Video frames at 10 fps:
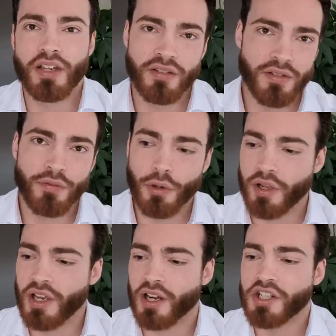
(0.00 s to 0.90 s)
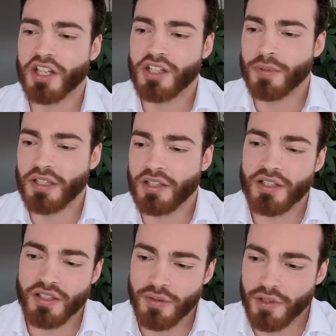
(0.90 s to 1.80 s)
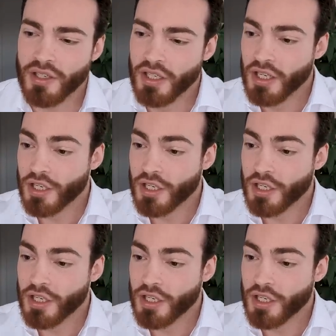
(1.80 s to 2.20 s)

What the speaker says: And if you look here, ChatGPT doesn't even